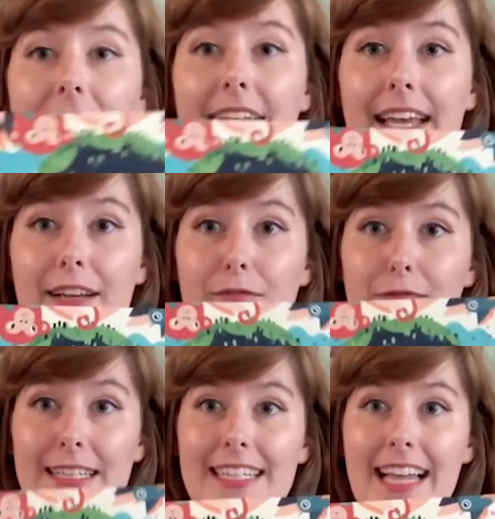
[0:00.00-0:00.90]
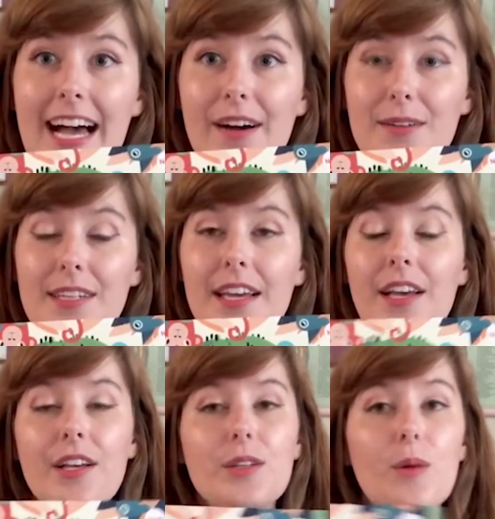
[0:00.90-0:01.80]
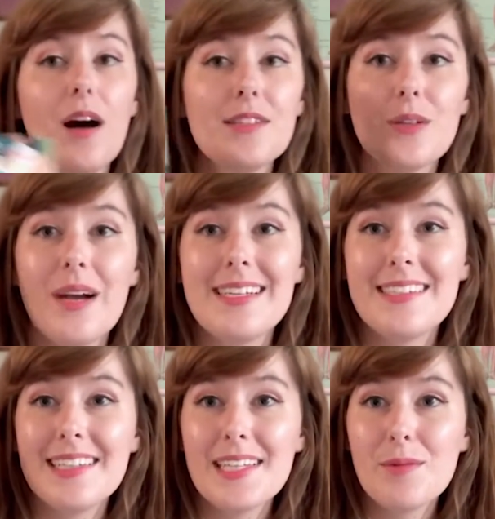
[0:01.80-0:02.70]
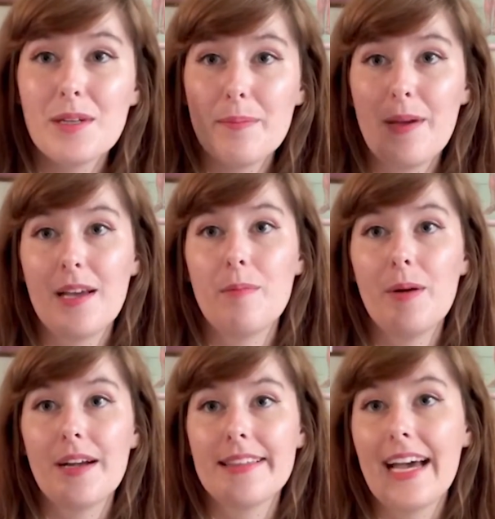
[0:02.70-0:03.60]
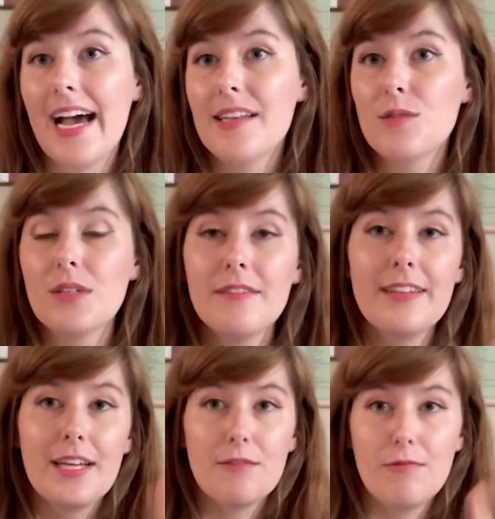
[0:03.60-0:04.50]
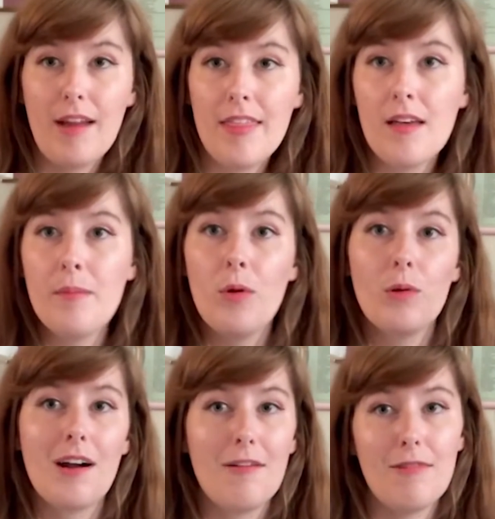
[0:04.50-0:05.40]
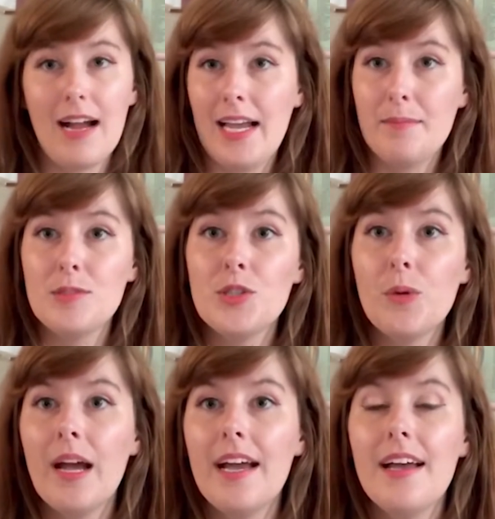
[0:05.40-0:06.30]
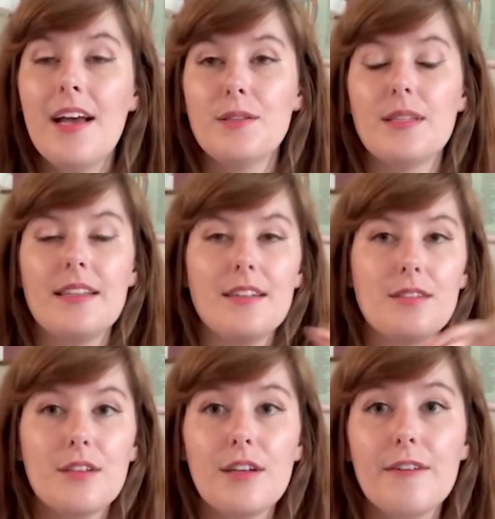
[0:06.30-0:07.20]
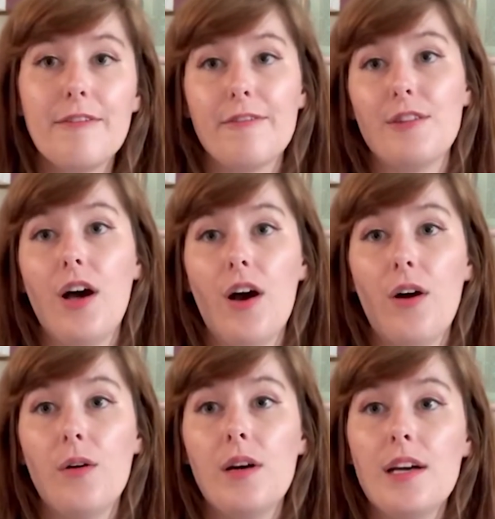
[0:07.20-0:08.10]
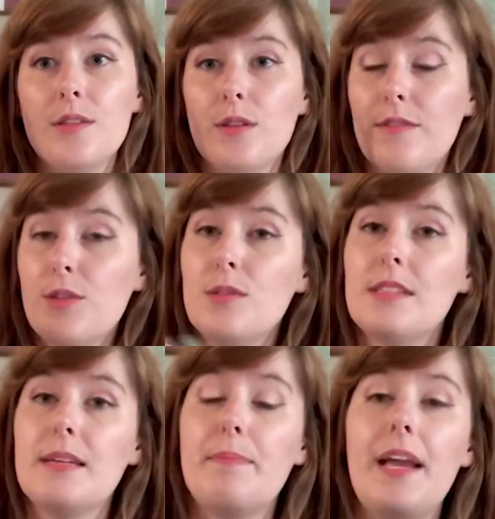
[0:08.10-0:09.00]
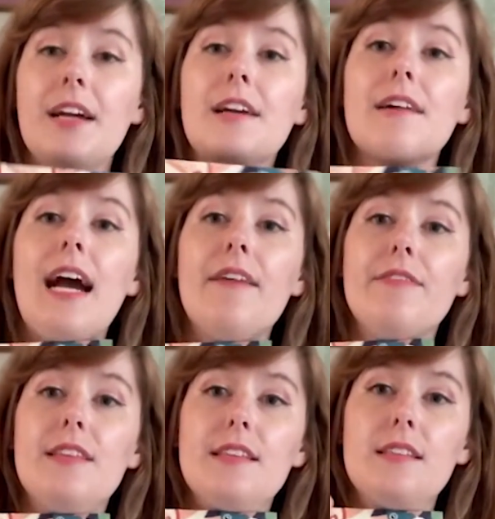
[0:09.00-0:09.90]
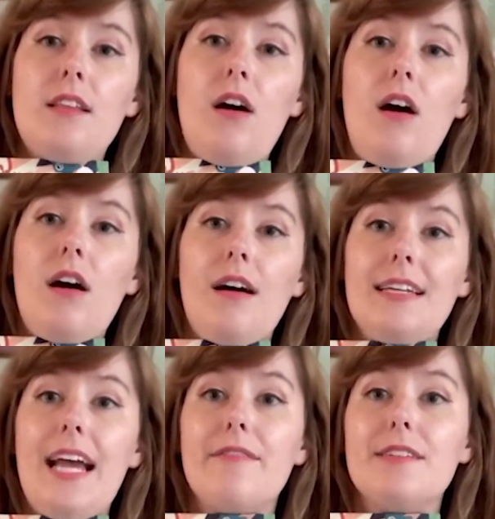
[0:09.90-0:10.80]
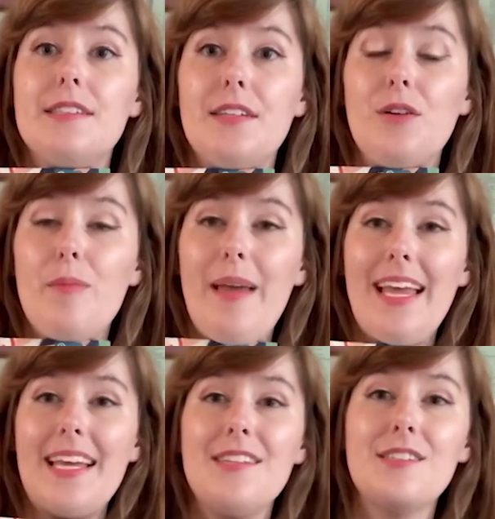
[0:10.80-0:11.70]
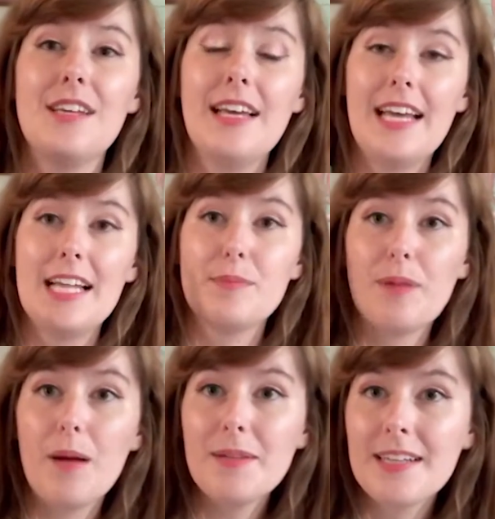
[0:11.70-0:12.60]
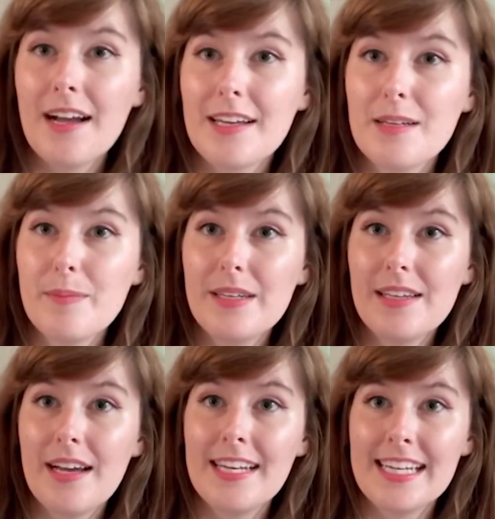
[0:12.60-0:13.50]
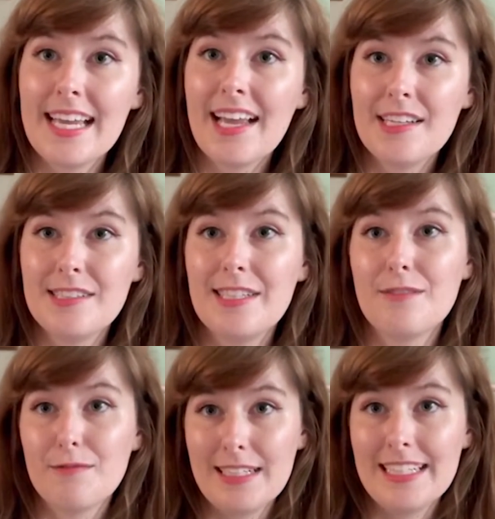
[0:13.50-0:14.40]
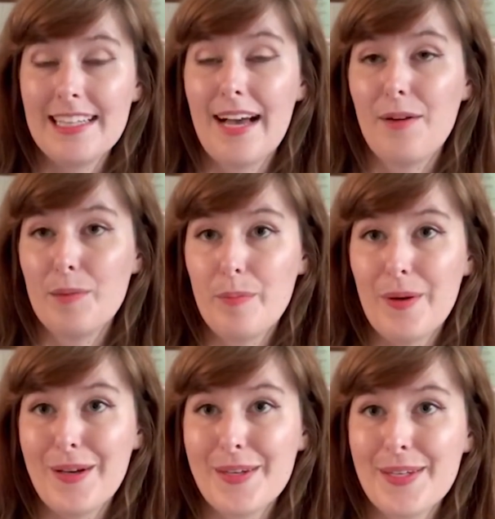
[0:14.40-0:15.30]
a read aloud. You also ideally want to pick a book that has sort of like a rhythm or a rhyme to it so that there's a good flow. So if you see a paragraph this long on every single page, it's probably not going to be an engaging read aloud book.